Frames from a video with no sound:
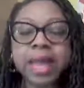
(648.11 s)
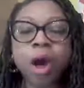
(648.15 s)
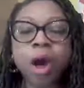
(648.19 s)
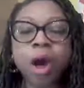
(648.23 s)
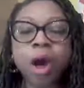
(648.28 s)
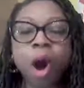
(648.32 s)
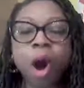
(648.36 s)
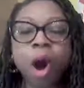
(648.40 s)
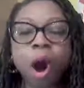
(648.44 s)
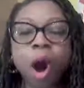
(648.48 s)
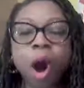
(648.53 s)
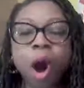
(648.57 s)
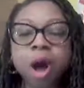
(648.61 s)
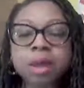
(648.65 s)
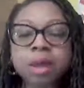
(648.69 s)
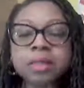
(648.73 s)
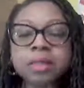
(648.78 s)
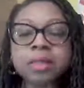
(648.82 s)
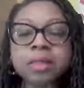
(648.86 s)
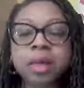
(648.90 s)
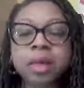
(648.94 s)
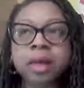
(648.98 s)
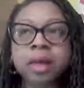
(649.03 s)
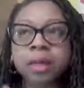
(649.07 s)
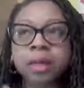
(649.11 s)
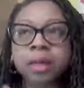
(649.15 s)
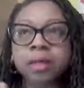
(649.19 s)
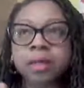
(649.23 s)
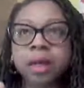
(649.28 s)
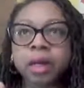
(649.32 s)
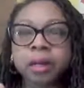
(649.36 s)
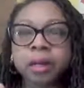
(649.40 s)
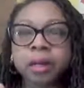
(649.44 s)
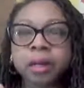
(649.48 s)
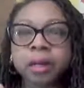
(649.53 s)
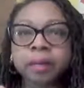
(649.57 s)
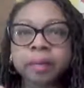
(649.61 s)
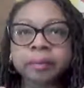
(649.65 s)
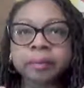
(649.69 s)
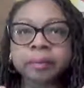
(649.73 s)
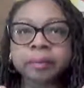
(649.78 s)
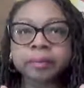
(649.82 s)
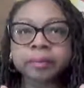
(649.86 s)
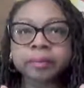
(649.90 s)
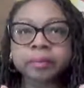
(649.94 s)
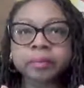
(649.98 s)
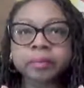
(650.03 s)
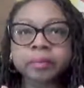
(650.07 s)
cause um,
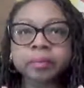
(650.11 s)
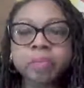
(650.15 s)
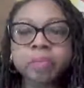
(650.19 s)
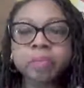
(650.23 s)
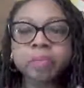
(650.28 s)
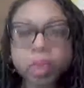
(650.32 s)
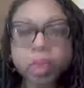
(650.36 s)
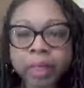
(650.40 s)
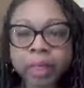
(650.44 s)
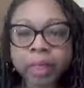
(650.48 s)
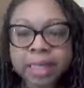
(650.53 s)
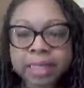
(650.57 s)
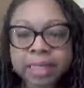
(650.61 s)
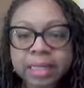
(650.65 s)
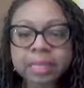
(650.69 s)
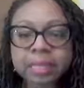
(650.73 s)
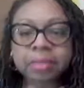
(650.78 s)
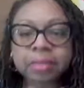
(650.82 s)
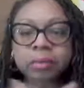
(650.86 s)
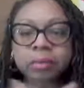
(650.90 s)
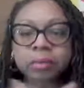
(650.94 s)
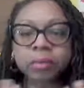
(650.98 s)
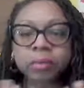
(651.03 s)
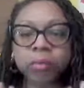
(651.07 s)
mucus.